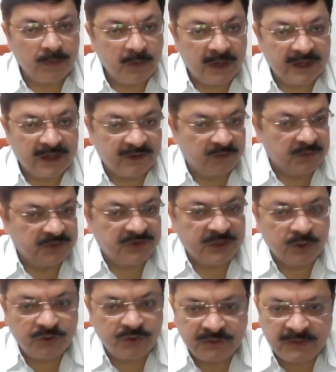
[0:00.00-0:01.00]
my virus, which
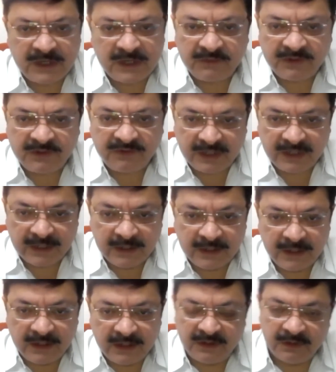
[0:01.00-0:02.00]
he or she will never see.
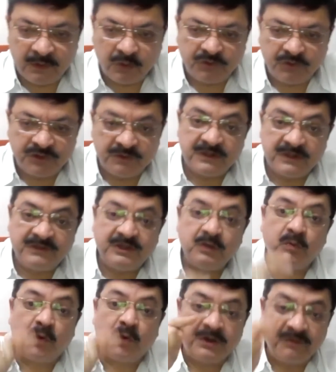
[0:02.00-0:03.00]
He or she will see
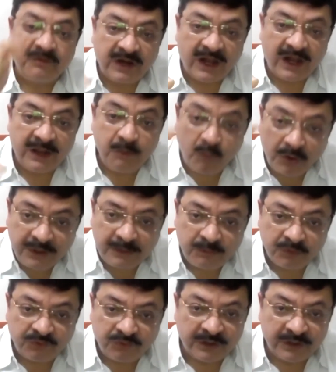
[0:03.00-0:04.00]
whatever I want
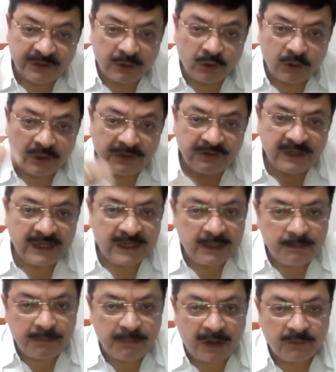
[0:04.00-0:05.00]
them to see, technologically
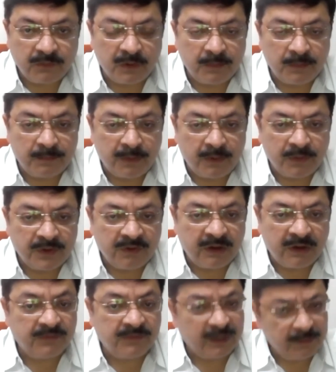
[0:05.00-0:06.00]
in empowered
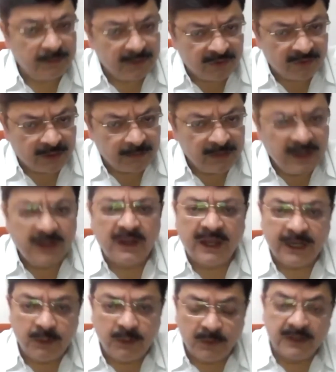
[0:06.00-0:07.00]
crime, cyber crime.
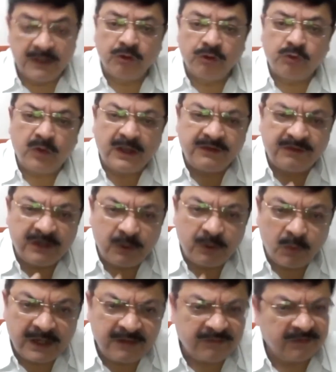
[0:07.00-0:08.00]
Anyway, so I send a
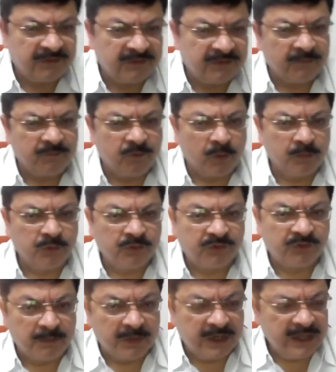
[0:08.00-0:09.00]
virus in some form to
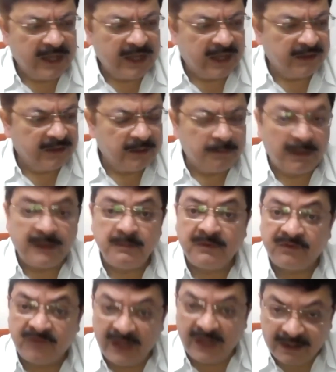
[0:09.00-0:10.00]
somebody, and they, by
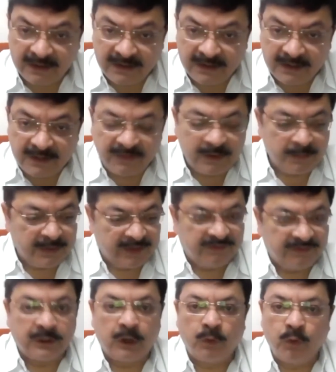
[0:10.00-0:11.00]
mistake, they
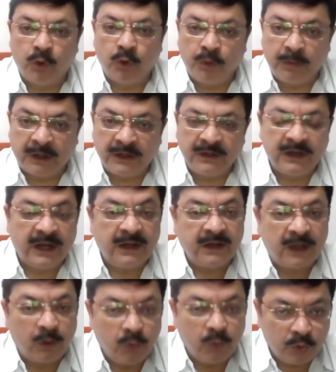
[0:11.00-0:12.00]
press the download button
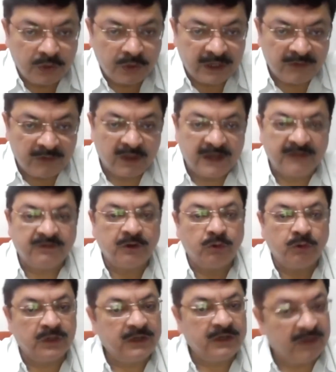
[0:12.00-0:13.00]
and download that virus
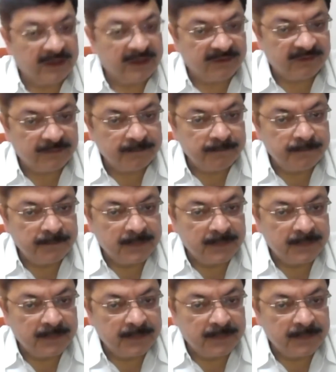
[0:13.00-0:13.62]
into the device.